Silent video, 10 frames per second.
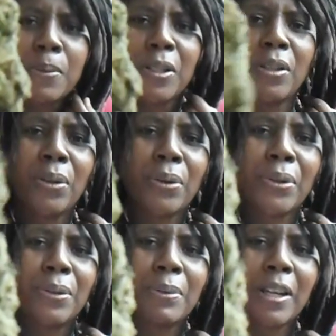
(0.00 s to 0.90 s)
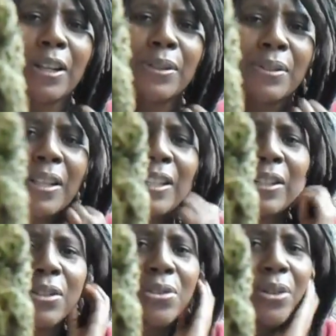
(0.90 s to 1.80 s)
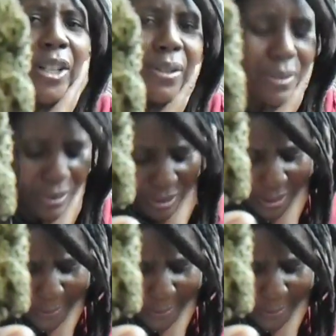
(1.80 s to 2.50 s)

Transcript: been cured, guys, and it shrinks.